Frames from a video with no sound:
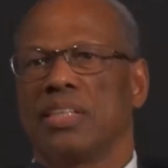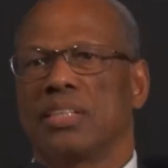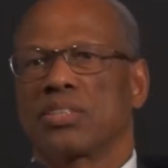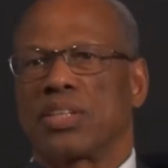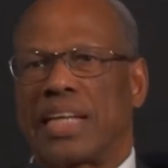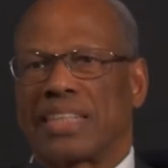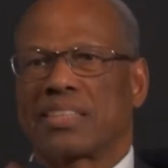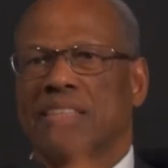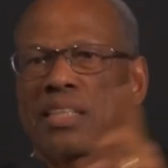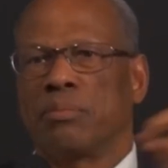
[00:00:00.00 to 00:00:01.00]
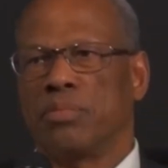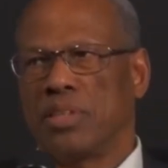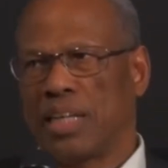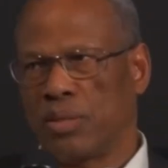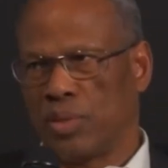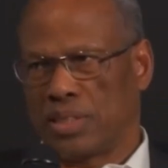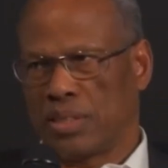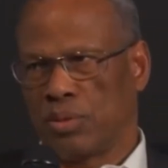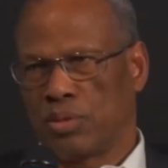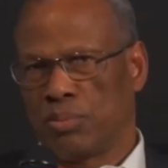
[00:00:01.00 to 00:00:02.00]
So that summer I went
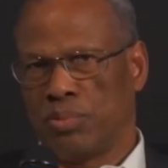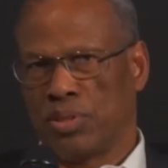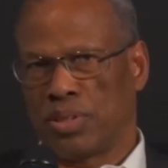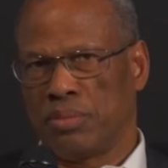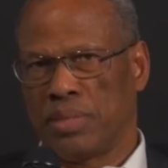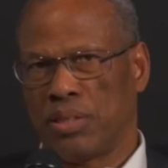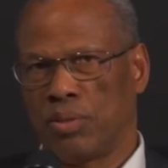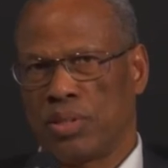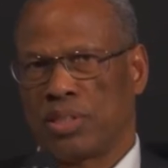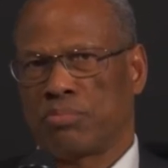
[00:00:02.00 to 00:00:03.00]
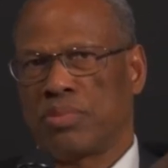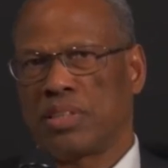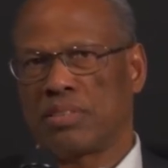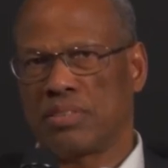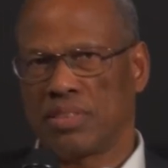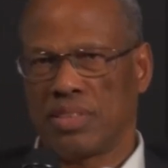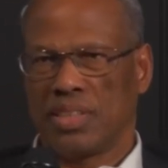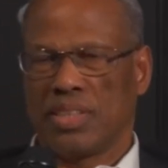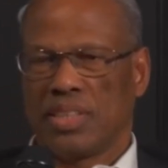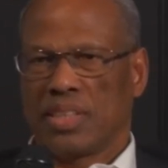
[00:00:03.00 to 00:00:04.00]
out to Berkeley. My oldest brother
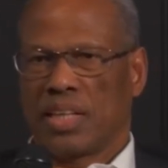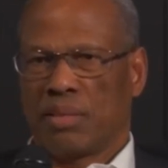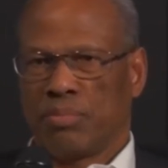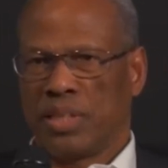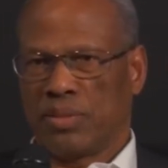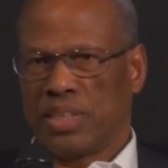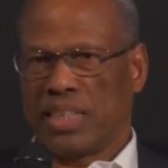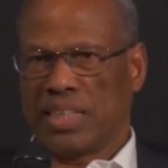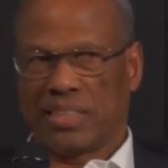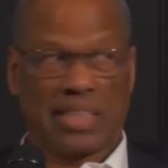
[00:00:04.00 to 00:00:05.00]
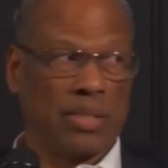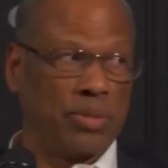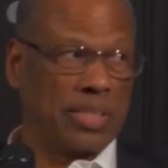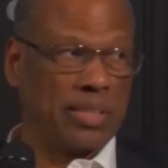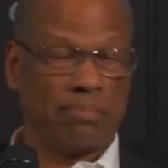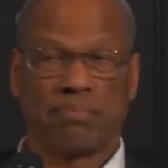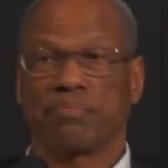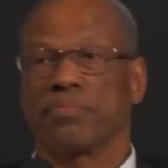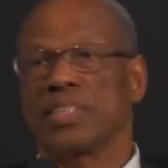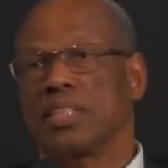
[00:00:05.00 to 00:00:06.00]
got me out there and I stayed with him.
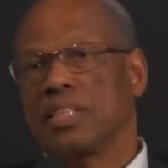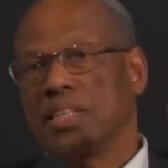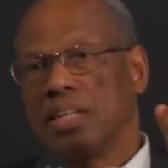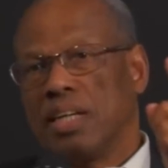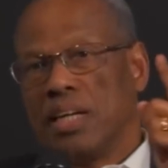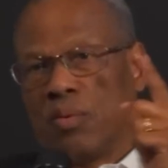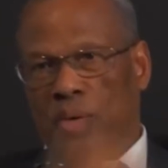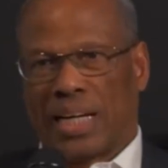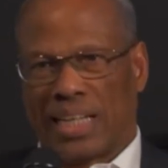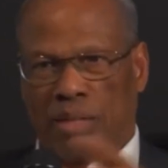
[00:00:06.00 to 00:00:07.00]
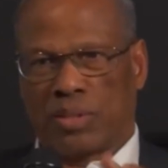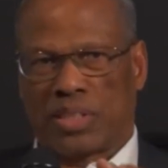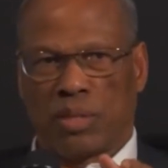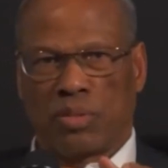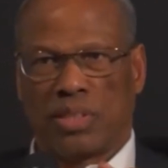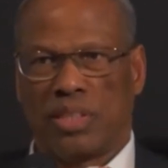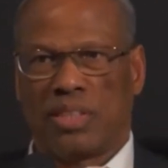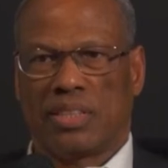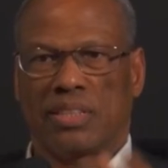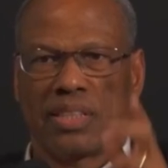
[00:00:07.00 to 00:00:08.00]
And while I was out
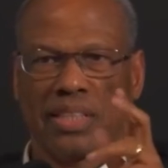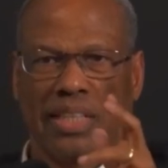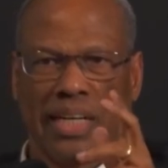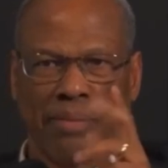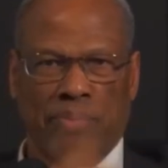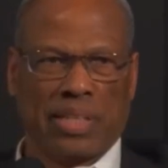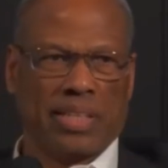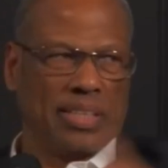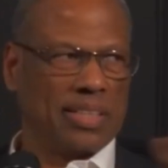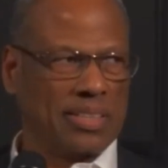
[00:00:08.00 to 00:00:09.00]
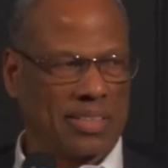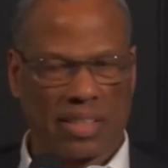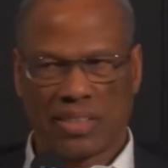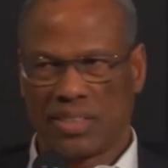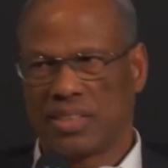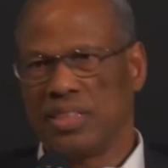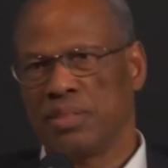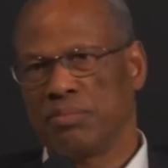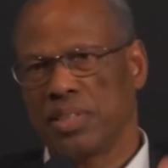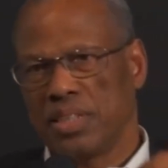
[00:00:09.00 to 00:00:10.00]
there, I played on a soccer team
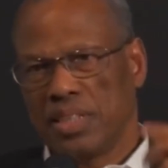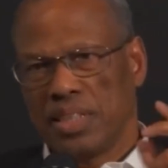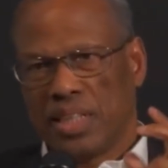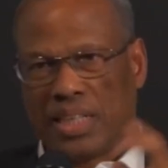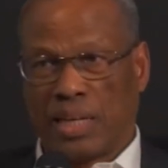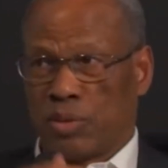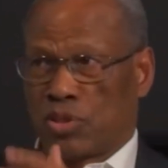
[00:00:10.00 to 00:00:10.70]
and I was